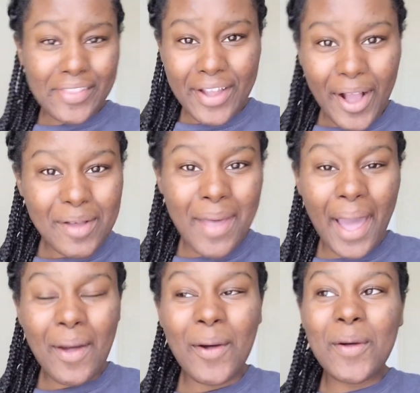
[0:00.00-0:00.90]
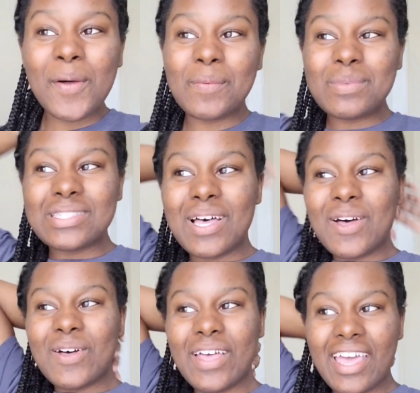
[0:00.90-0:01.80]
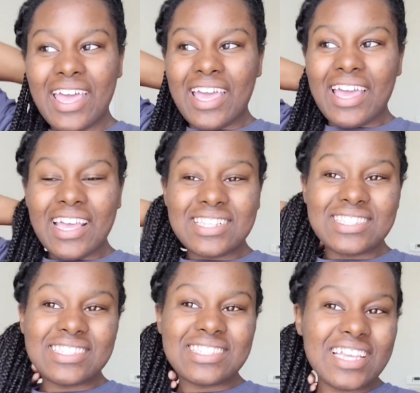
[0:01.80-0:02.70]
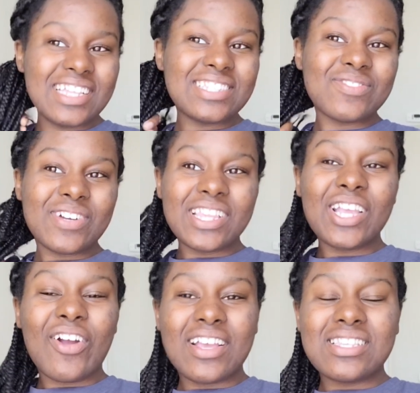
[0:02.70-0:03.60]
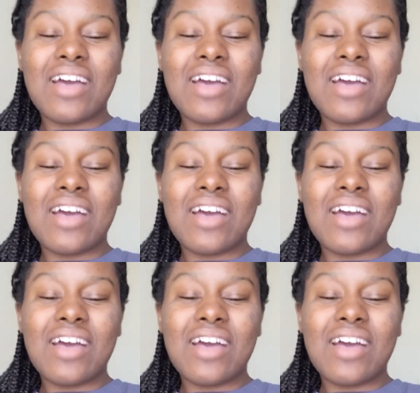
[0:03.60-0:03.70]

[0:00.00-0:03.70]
They're all back home. So it's it's really crazy.